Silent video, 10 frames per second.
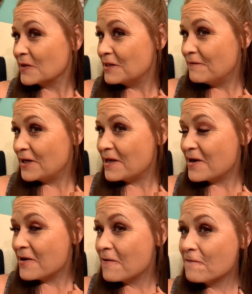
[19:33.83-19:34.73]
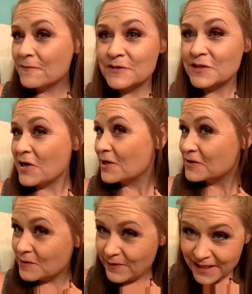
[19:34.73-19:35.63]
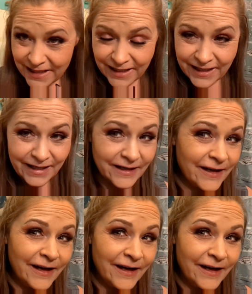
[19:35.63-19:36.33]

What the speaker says: video from start to beginning.